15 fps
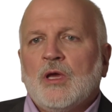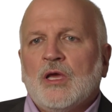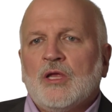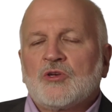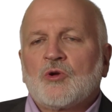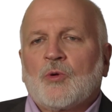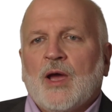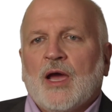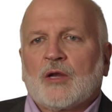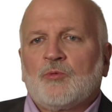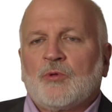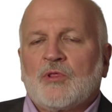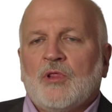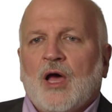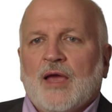interact
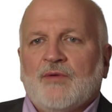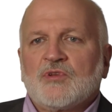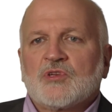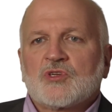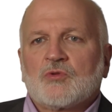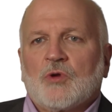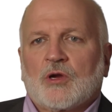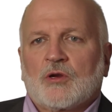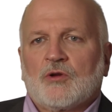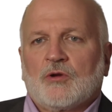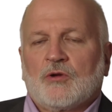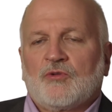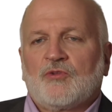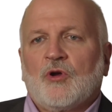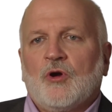with live instructors